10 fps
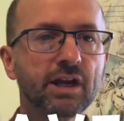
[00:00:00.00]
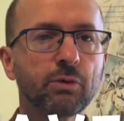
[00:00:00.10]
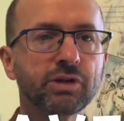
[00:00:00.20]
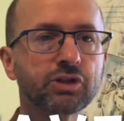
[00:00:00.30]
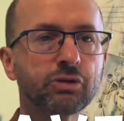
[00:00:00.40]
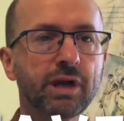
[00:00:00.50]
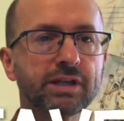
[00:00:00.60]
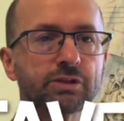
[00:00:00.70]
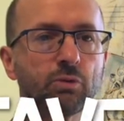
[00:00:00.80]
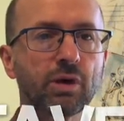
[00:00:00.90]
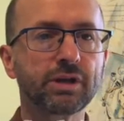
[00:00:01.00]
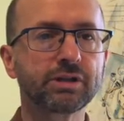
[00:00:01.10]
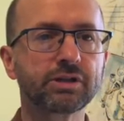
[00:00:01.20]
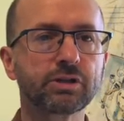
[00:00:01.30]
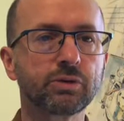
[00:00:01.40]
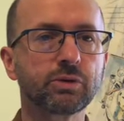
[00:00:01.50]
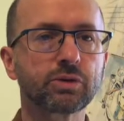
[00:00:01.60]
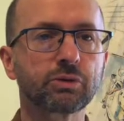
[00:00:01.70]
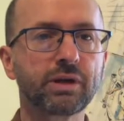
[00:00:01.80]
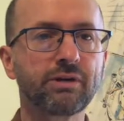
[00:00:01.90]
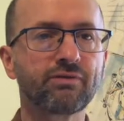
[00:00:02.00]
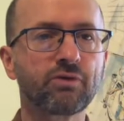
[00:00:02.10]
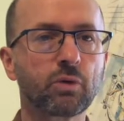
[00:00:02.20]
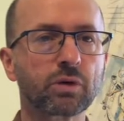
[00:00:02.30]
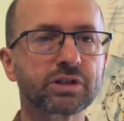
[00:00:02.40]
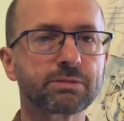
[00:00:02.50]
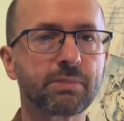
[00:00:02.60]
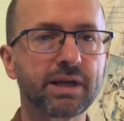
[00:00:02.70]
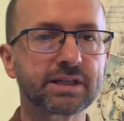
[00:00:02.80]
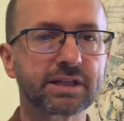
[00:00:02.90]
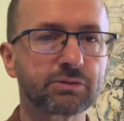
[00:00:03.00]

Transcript: which creates 1, 2, 3, 4 spaces.